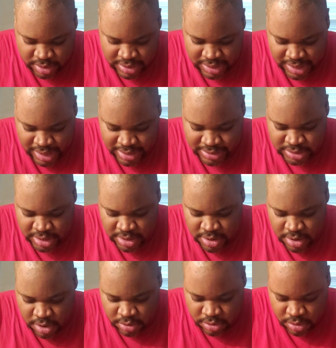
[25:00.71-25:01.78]
catch
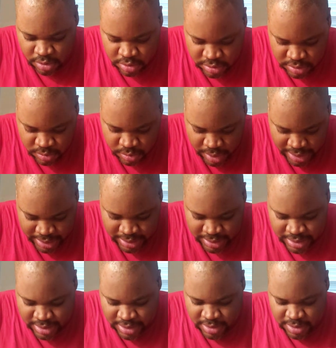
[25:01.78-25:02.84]
along the way,
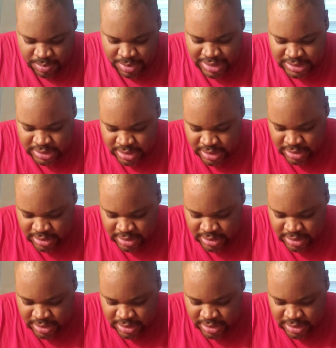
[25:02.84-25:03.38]
amazingly